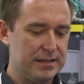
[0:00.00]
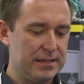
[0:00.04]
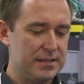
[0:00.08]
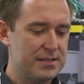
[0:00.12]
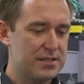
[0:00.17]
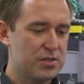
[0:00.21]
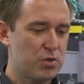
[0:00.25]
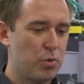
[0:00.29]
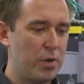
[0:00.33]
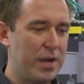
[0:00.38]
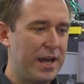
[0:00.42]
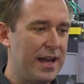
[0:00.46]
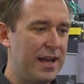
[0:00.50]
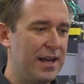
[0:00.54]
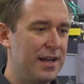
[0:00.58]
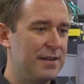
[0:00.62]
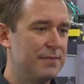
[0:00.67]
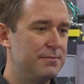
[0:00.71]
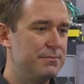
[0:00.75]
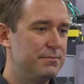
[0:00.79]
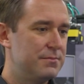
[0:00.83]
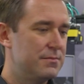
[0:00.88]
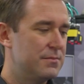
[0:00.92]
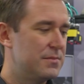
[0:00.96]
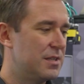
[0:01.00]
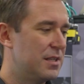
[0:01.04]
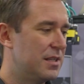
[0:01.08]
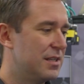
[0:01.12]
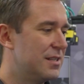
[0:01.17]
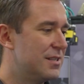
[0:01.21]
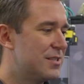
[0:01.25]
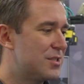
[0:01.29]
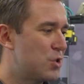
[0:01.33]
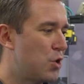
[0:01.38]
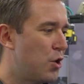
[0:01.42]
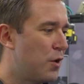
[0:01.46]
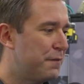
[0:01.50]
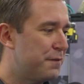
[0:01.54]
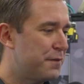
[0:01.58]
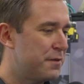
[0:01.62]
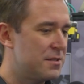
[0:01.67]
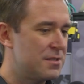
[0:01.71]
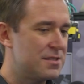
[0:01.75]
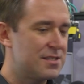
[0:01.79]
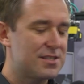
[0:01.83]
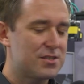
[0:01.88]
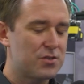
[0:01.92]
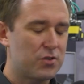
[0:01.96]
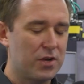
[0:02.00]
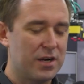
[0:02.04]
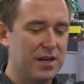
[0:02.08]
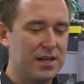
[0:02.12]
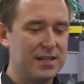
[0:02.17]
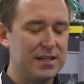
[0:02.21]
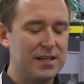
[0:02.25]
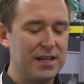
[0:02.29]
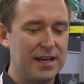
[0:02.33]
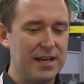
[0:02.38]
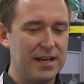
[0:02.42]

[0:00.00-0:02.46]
square surface, right?